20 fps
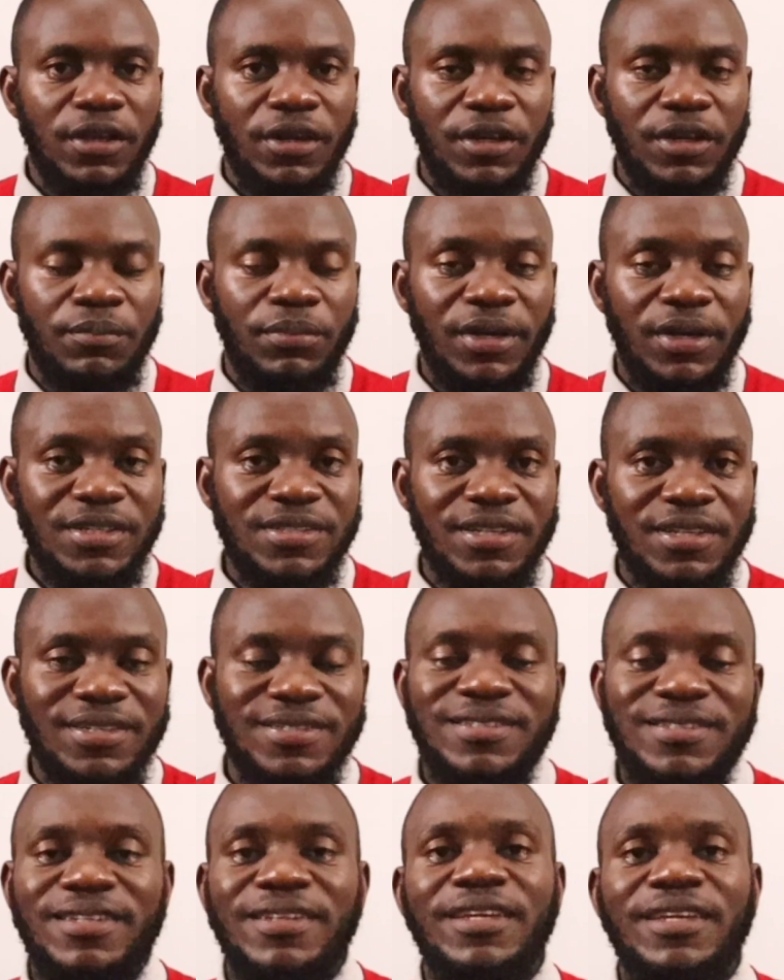red blood
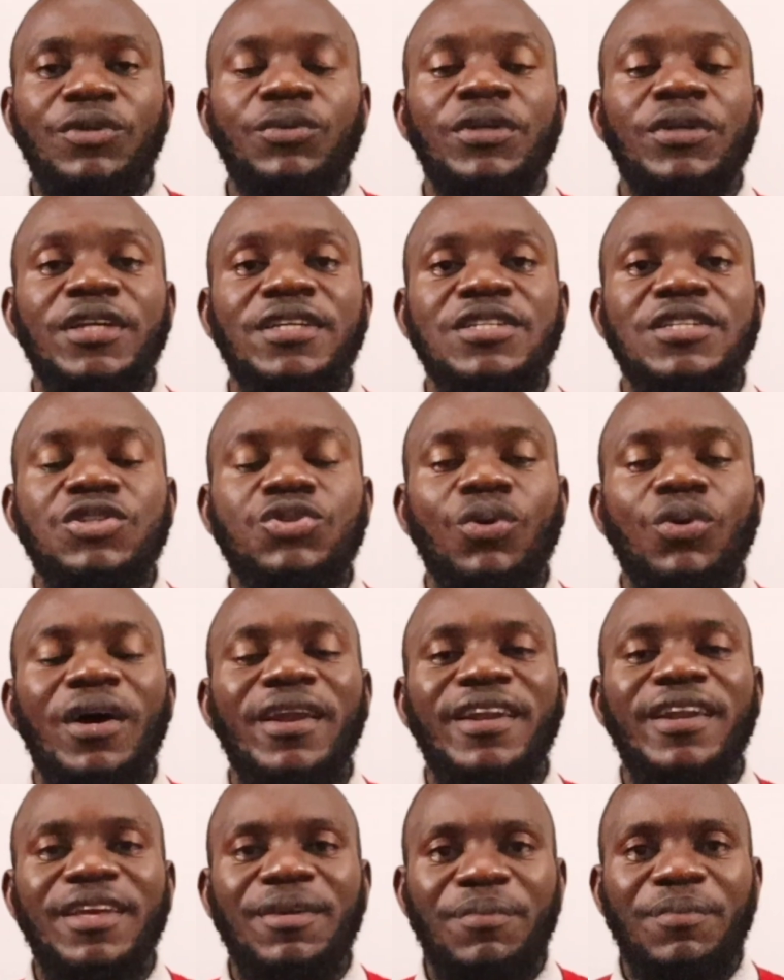cells, and then you get into
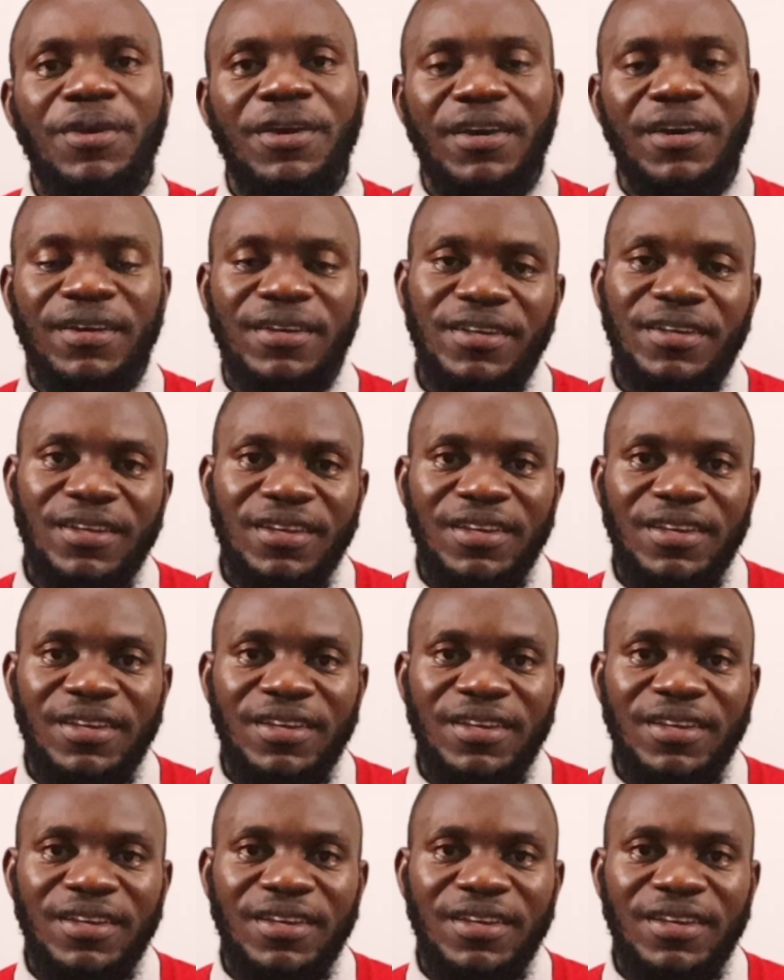anemia.